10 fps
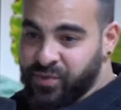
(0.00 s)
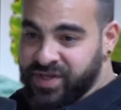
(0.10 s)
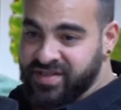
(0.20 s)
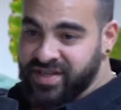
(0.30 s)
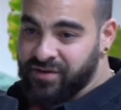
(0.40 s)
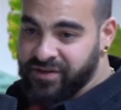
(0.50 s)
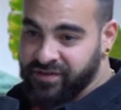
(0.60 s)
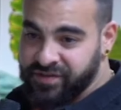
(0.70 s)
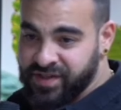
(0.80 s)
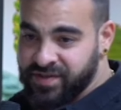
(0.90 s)
between a set of
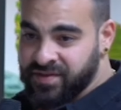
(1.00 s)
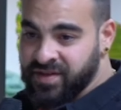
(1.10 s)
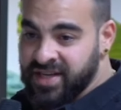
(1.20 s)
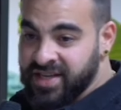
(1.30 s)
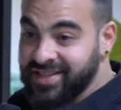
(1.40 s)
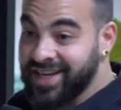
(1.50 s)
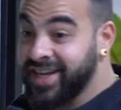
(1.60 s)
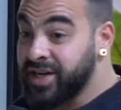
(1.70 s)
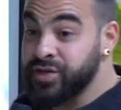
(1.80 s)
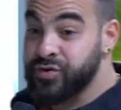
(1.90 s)
NFTs that
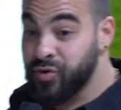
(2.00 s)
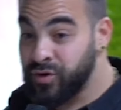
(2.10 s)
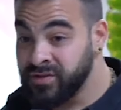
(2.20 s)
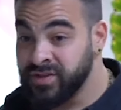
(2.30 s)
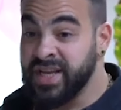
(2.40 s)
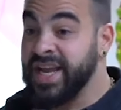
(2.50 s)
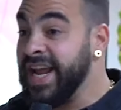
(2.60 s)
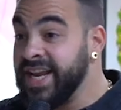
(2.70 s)
can control